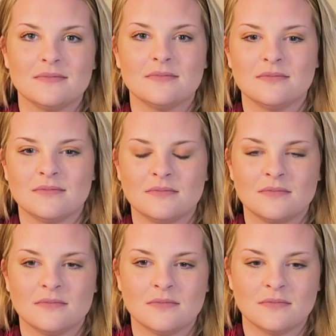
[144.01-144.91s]

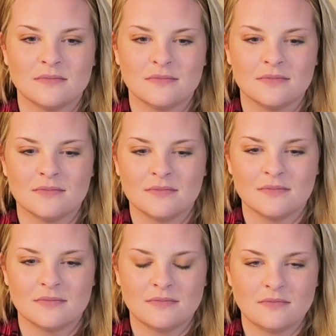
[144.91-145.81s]

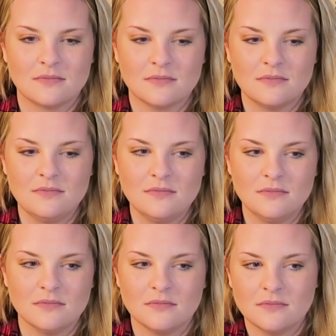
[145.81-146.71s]

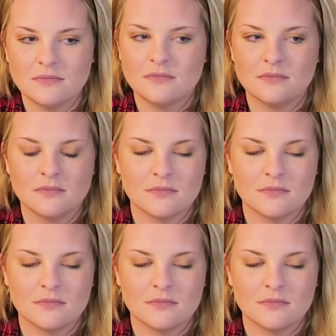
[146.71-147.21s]
No words are spoken by the person on screen.